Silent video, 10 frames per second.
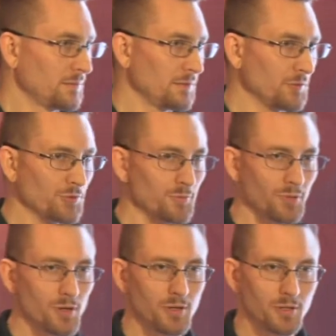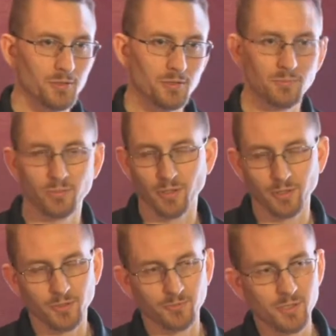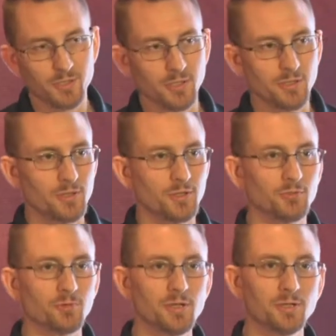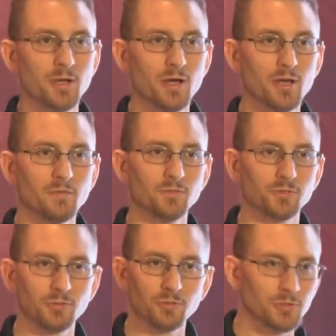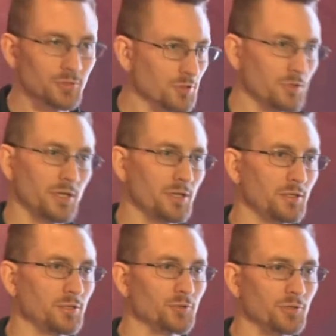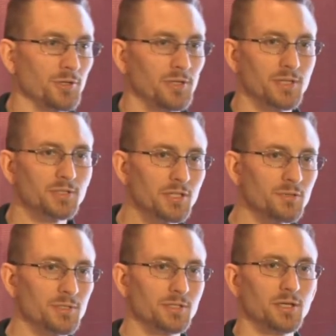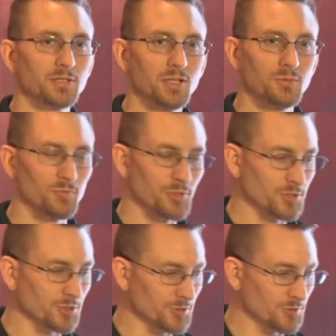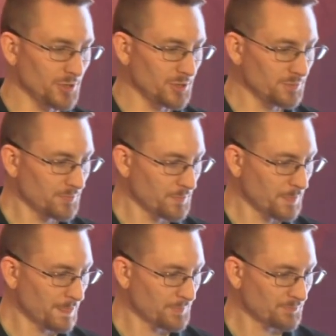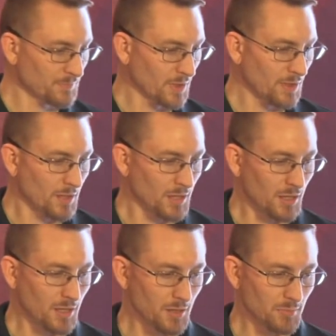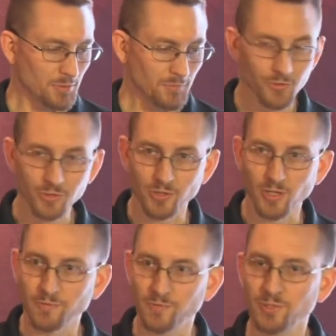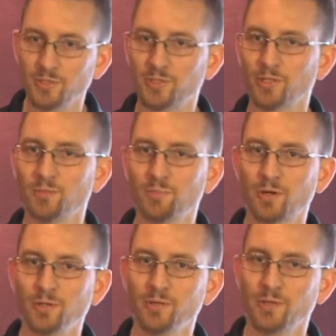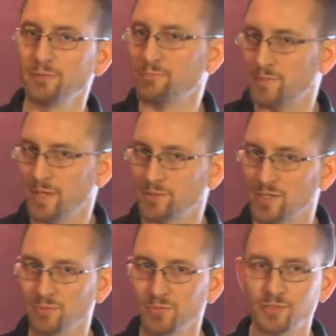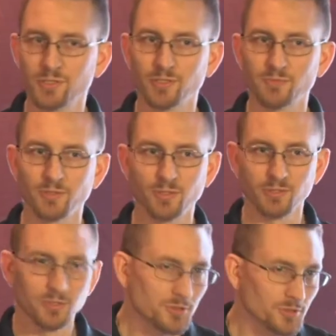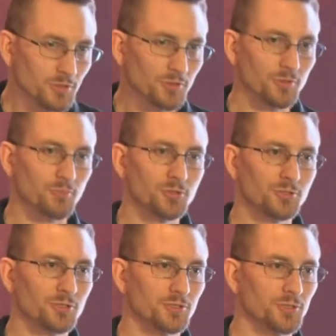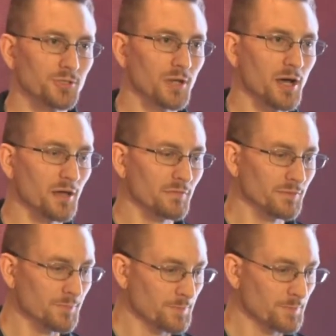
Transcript: Now with Impala can read data that you write in Hive. So let's go ahead and query that same exact table we just created. But first off, you need to tell Impala that that table exists because it doesn't know that what you just did in Hive.